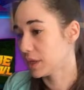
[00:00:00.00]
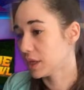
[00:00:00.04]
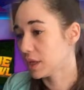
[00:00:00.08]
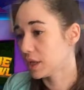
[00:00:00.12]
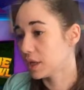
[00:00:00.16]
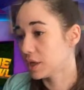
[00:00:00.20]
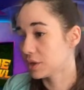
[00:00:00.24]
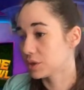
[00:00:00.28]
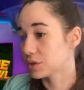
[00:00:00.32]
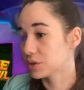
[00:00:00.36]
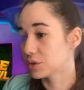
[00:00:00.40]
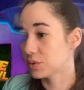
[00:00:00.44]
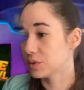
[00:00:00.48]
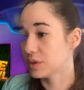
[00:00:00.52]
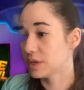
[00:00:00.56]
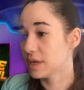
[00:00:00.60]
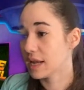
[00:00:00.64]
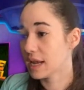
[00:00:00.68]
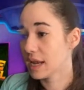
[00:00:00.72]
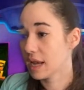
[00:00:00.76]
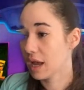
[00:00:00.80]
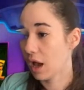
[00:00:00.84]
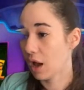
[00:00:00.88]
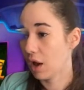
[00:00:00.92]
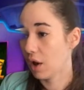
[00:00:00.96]
So
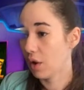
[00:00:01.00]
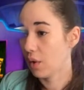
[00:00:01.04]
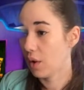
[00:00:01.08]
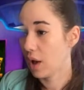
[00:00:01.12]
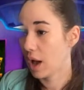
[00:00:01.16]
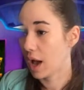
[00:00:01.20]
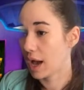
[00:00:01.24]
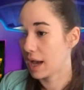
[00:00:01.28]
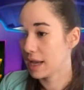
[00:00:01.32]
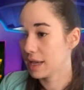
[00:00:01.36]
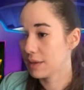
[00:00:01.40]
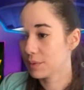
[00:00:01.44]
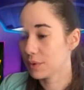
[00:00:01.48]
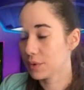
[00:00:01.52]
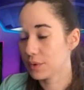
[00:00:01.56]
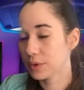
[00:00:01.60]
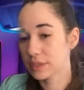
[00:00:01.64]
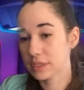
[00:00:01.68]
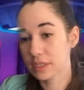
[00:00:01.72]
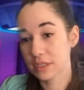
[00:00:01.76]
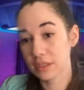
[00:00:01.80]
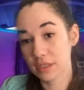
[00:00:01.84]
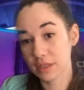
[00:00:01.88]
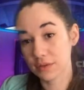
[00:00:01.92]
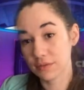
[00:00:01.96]
now I'm going
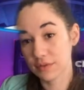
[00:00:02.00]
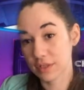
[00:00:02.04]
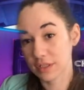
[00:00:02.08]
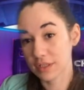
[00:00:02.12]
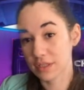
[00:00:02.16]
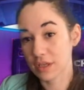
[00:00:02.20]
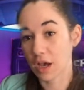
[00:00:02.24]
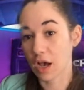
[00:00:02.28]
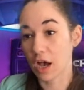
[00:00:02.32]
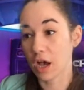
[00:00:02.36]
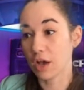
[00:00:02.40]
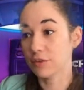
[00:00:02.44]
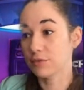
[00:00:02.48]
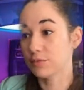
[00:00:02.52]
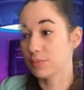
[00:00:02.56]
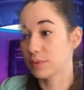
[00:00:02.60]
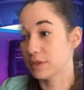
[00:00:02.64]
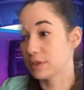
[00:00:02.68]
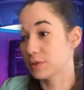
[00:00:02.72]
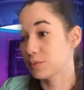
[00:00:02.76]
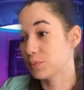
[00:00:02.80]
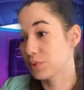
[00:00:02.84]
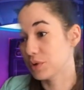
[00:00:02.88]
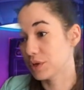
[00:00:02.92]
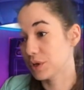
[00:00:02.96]
to leave this off, but it's
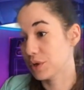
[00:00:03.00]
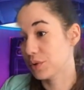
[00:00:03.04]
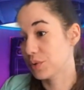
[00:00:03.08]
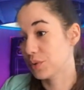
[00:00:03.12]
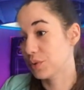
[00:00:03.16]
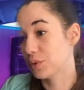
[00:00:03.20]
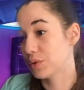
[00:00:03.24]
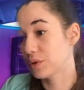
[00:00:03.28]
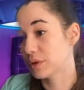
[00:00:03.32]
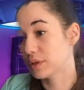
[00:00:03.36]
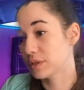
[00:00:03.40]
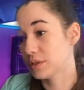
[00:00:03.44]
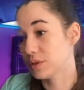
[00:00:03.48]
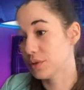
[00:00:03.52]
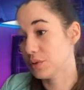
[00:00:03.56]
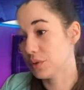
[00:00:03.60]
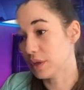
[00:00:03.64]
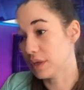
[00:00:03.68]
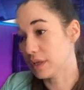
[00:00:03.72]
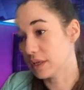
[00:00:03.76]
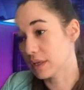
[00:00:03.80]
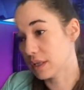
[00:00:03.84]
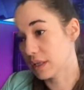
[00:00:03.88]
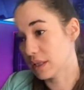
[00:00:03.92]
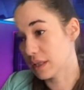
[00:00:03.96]
pretty cool because you can
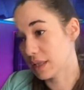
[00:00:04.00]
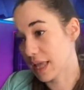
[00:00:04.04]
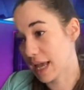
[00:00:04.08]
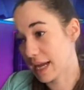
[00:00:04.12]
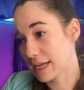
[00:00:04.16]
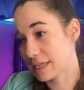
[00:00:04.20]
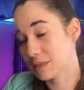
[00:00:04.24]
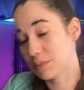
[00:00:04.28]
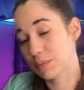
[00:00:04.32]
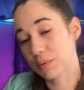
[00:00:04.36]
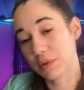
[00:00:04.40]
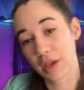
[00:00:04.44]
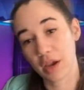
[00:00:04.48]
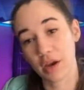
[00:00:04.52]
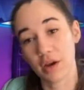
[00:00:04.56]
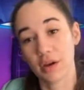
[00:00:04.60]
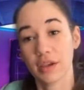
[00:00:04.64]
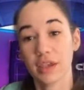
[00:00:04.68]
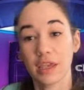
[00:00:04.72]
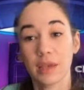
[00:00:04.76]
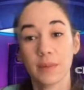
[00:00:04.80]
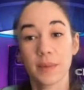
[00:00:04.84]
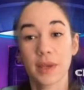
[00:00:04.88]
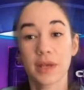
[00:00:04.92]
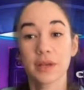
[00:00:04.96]
collect player
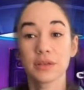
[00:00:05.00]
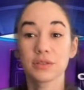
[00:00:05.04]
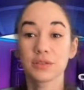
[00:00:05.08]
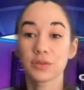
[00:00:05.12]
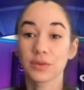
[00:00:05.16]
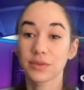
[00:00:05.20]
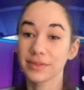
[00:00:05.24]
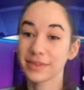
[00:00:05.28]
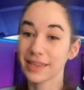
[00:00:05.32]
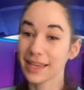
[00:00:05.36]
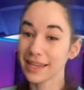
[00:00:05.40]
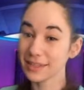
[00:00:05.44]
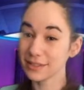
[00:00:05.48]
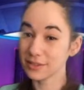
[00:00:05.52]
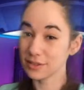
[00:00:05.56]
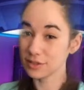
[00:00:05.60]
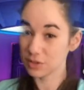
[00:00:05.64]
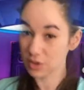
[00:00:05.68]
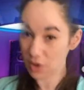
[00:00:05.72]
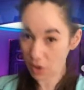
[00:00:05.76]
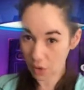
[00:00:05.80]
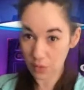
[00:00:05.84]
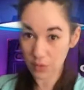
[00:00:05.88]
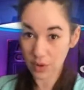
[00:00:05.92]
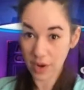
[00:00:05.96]
emails, so they
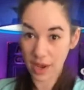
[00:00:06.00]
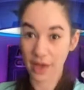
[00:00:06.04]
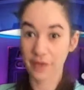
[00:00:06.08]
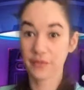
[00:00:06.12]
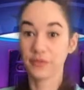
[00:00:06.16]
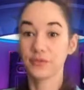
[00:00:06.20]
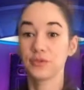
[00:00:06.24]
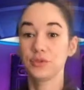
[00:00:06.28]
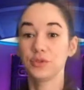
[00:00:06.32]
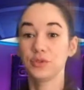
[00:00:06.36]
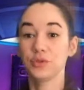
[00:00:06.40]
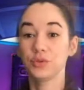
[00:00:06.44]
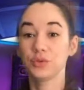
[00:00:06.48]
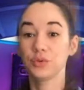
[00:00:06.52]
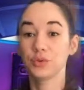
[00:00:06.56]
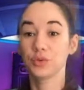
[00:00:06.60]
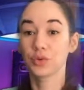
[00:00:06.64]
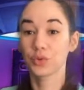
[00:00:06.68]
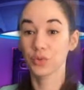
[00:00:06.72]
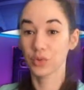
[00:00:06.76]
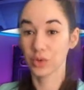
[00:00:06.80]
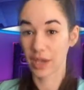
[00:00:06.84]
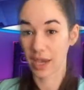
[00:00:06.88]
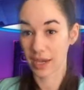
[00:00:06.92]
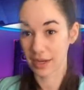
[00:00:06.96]
don't have to
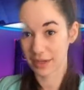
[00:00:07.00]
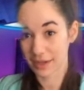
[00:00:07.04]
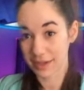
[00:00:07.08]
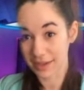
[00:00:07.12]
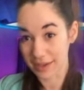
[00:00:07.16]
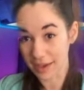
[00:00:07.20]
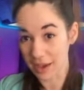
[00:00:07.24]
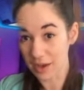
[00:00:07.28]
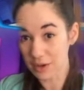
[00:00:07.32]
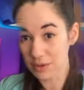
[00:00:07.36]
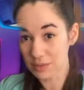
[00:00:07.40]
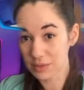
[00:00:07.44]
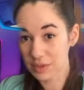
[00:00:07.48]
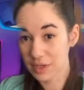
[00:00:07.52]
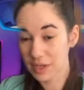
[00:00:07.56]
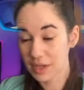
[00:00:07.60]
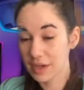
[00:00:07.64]
create an account.